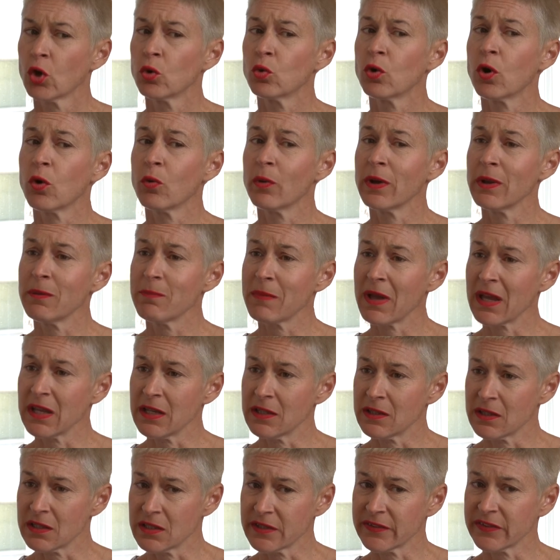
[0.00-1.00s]
Well, we
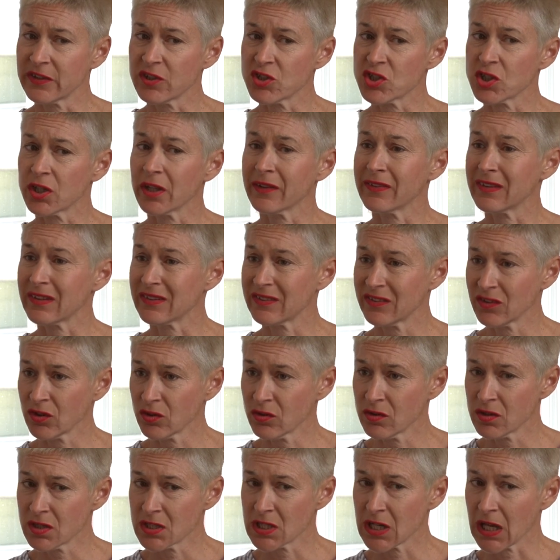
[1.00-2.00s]
made the decision on the
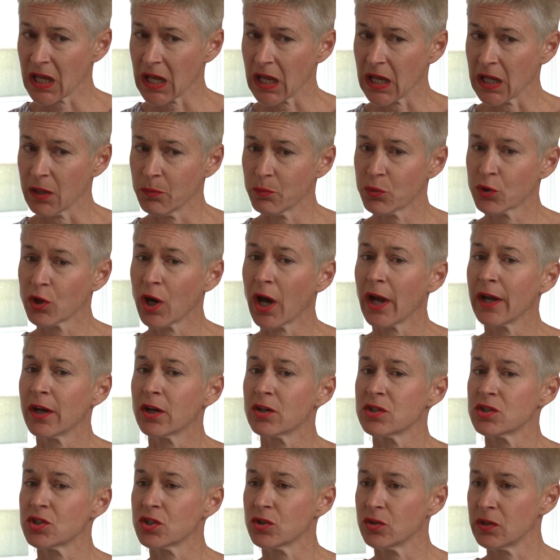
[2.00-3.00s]
Sunday
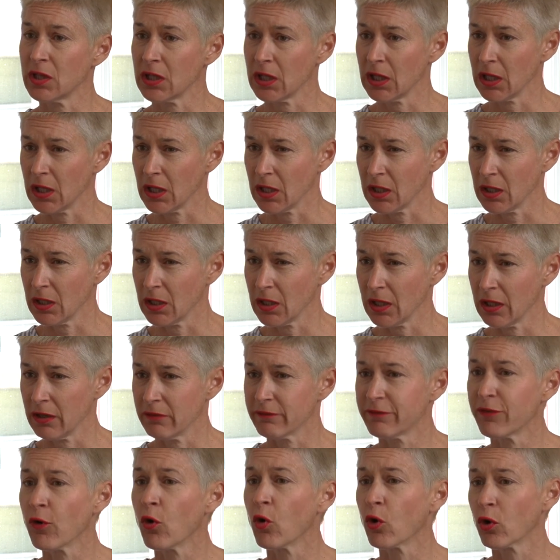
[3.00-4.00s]
prior to the
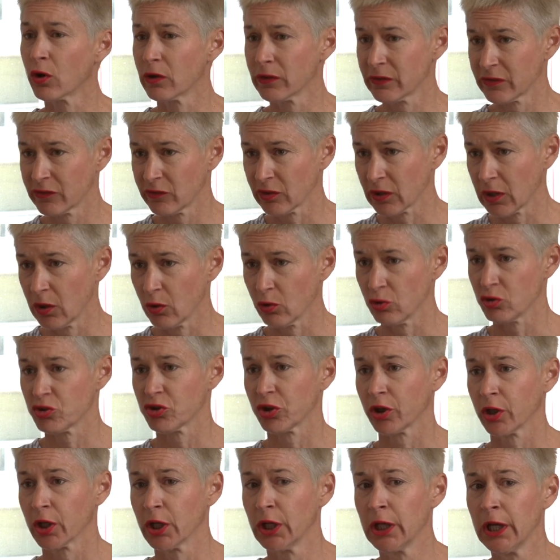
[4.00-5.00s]
enforced
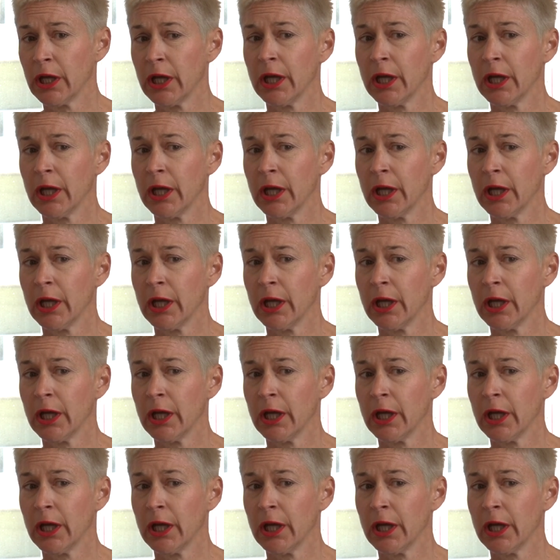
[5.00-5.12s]
closure,